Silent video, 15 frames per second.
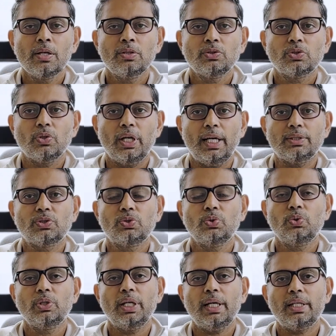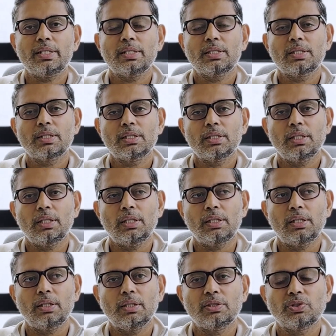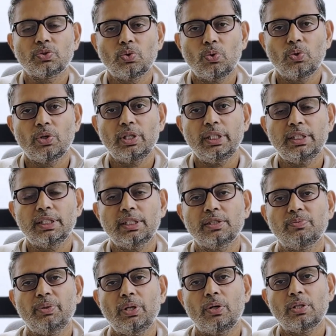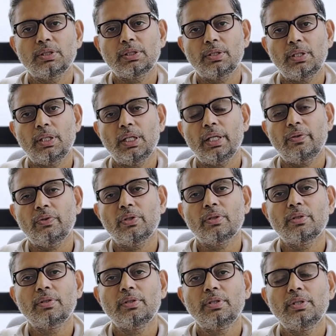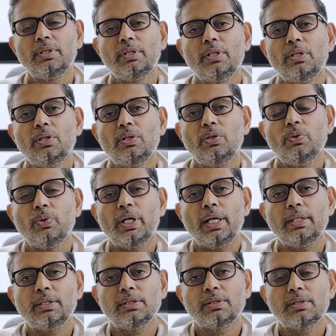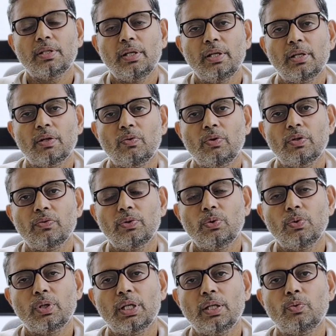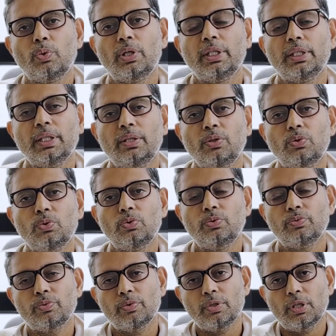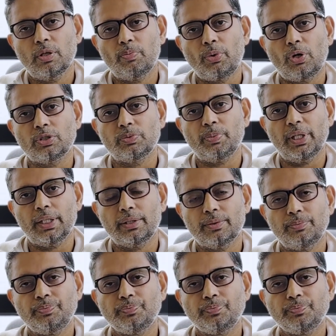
So as soon as a score reaches beyond a certain level, you can just trigger a workload, convert it into a prospect.